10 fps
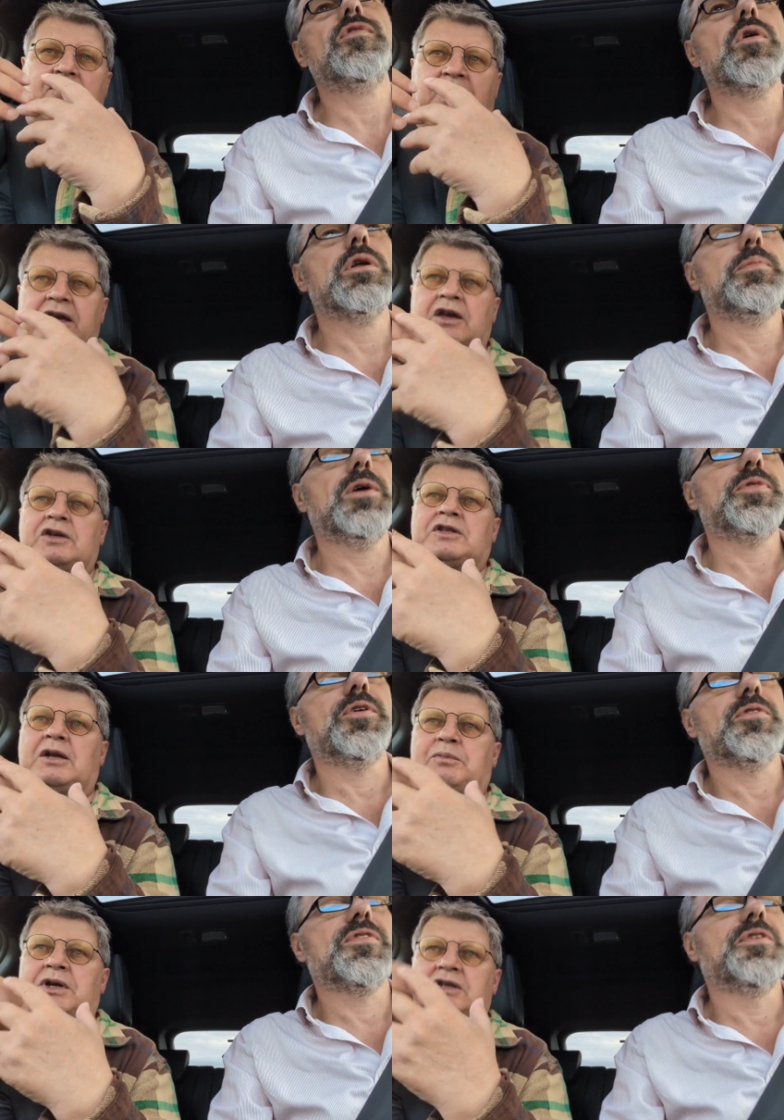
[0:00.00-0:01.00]
fires
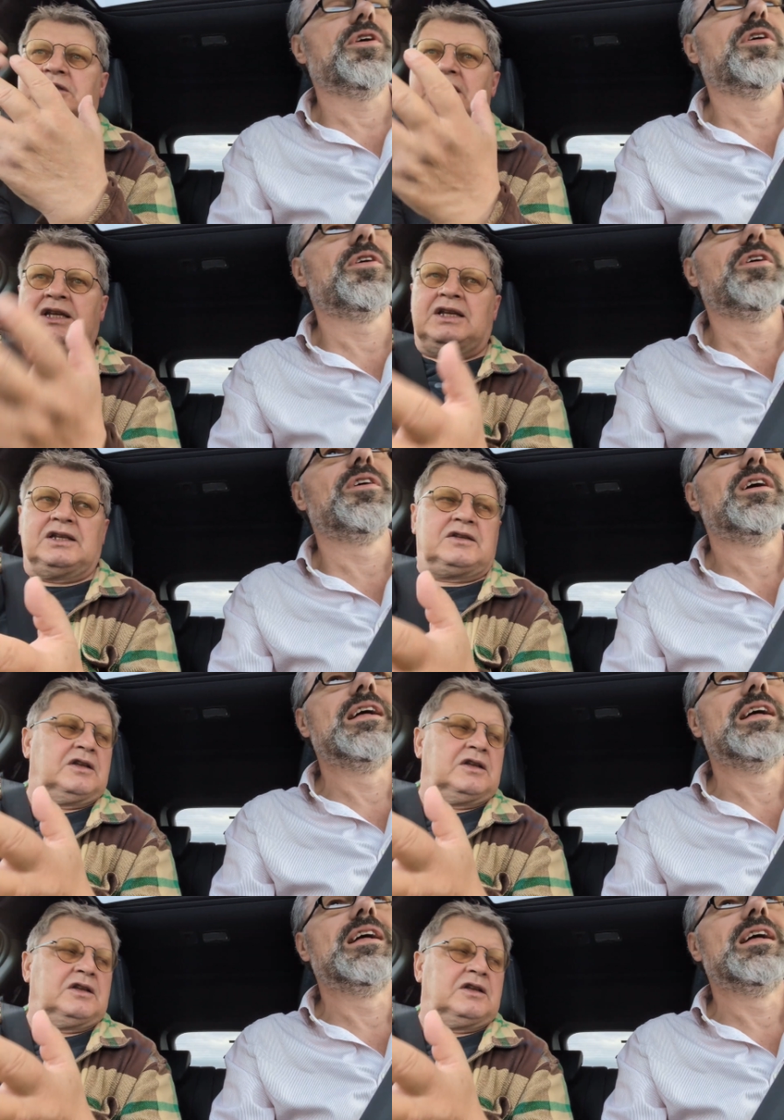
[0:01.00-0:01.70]
that preceded